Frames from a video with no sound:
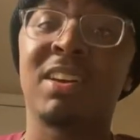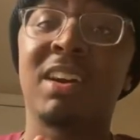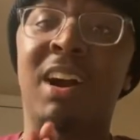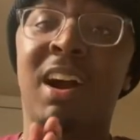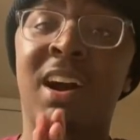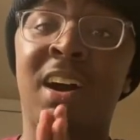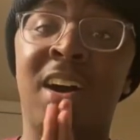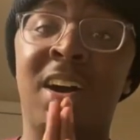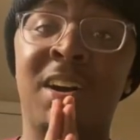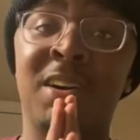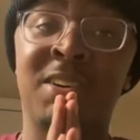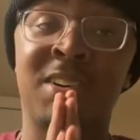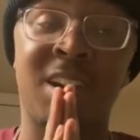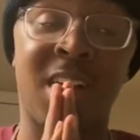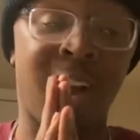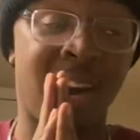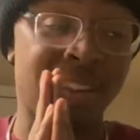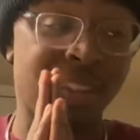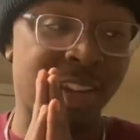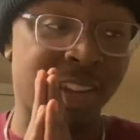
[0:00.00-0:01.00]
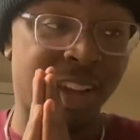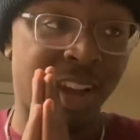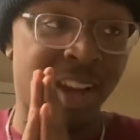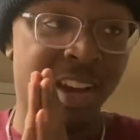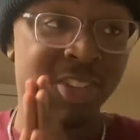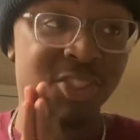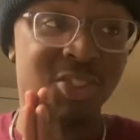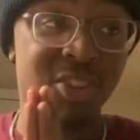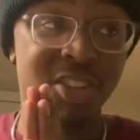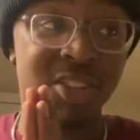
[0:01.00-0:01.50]
On the
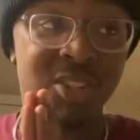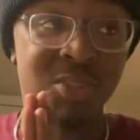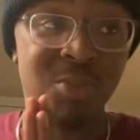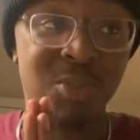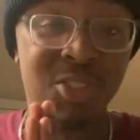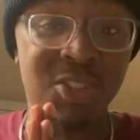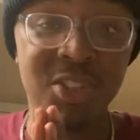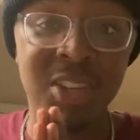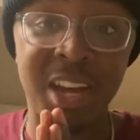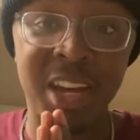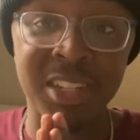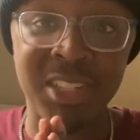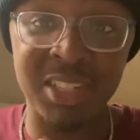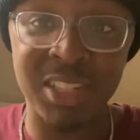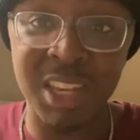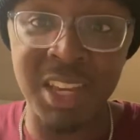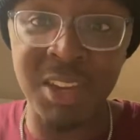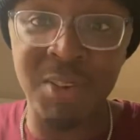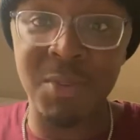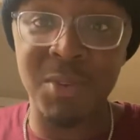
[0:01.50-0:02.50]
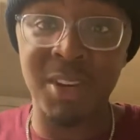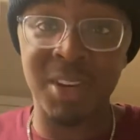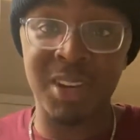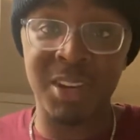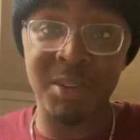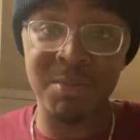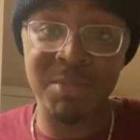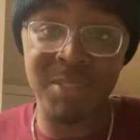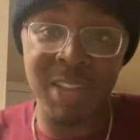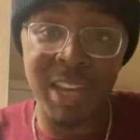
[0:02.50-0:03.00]
contrary to what you guys think, when it
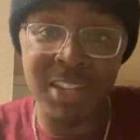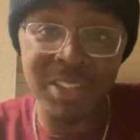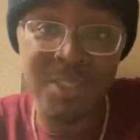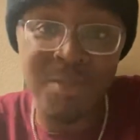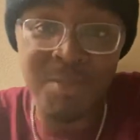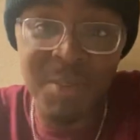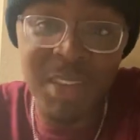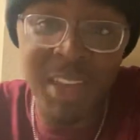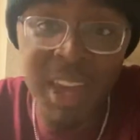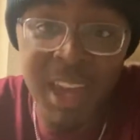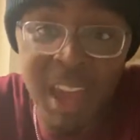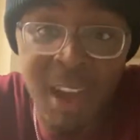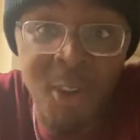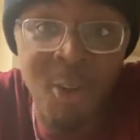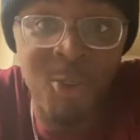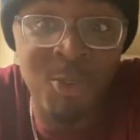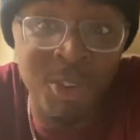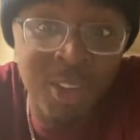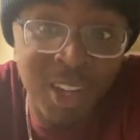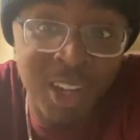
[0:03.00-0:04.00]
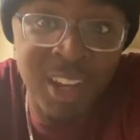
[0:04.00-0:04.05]
comes down to me owning